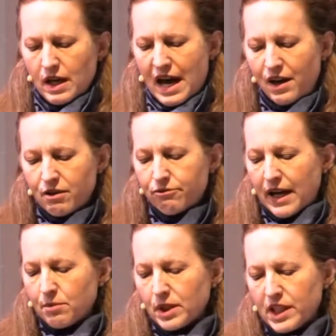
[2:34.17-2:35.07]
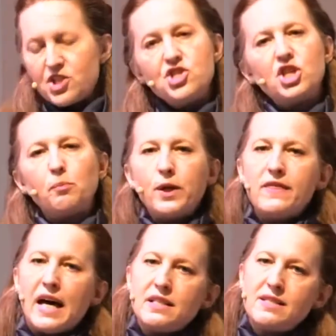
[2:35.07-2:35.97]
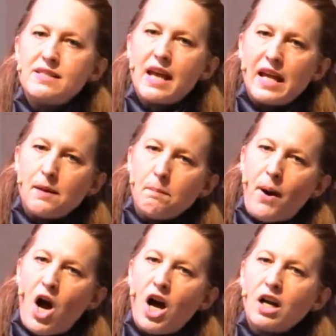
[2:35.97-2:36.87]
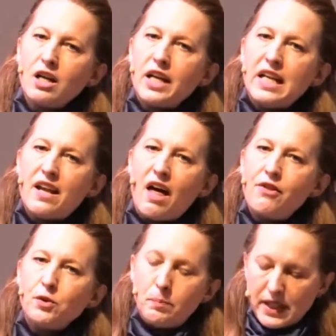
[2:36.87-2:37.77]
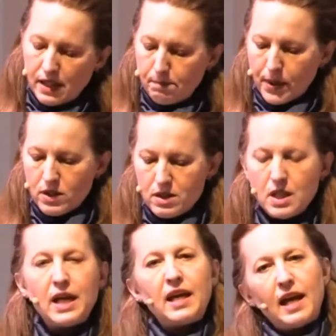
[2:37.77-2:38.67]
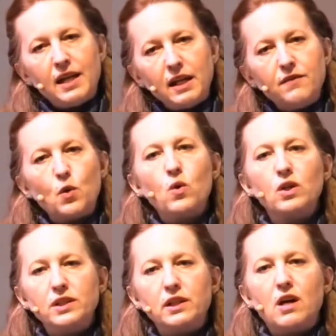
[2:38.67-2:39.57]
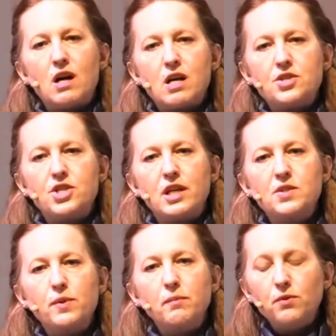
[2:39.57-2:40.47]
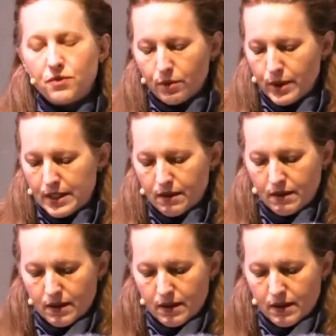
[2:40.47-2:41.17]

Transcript: out of right relationship with that same part in other people and in the world at large as we move through it.